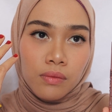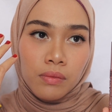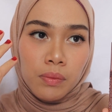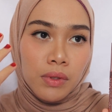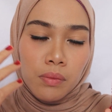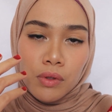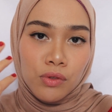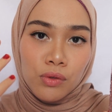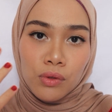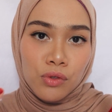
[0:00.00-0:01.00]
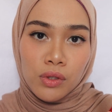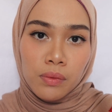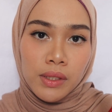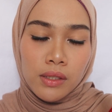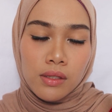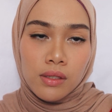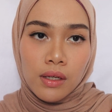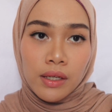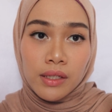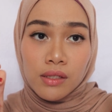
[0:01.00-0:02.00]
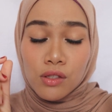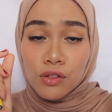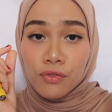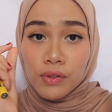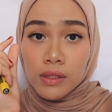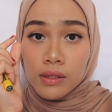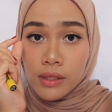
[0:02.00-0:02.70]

Maybe about 2 or 3 minutes, I can still feel the